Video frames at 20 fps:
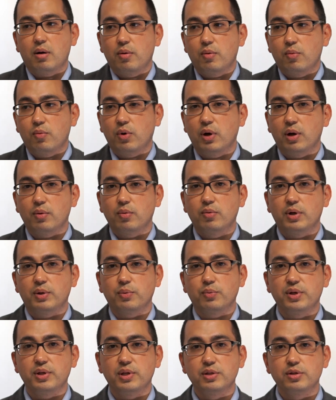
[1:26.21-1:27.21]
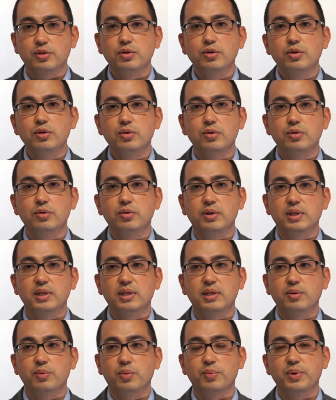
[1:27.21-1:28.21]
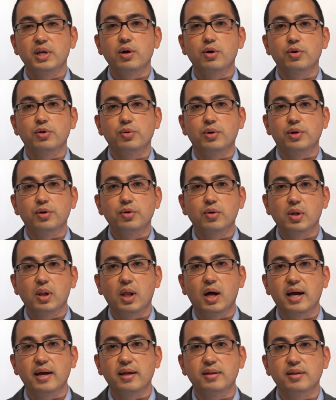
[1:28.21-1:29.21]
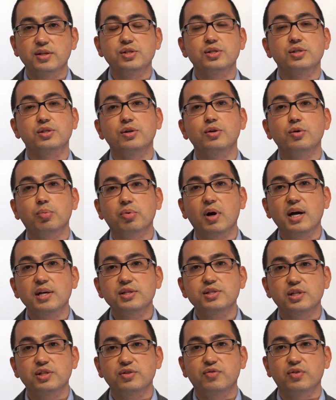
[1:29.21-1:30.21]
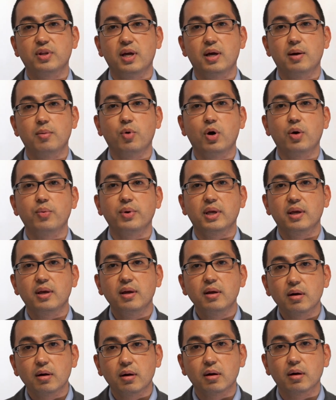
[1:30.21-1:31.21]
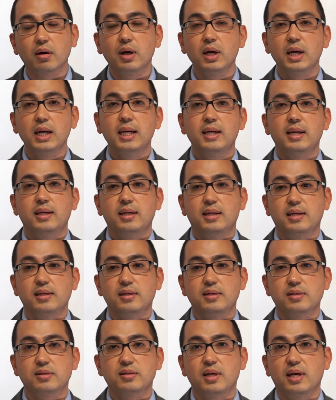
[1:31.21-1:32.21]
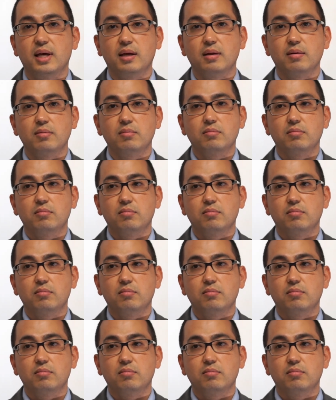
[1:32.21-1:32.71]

what we do when we go to a new client, and this is a new process for them, what we hear is that